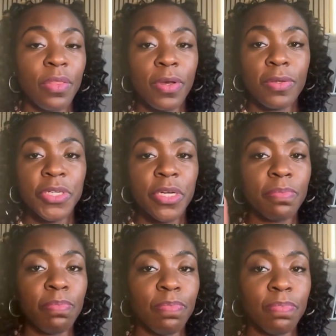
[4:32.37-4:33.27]
Those
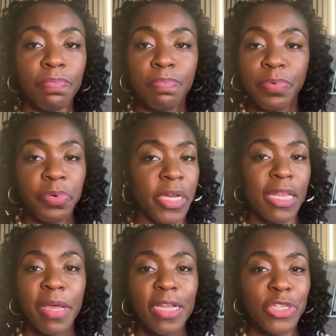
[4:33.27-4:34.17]
are pretty
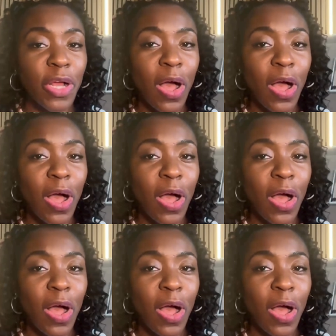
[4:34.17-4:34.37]
much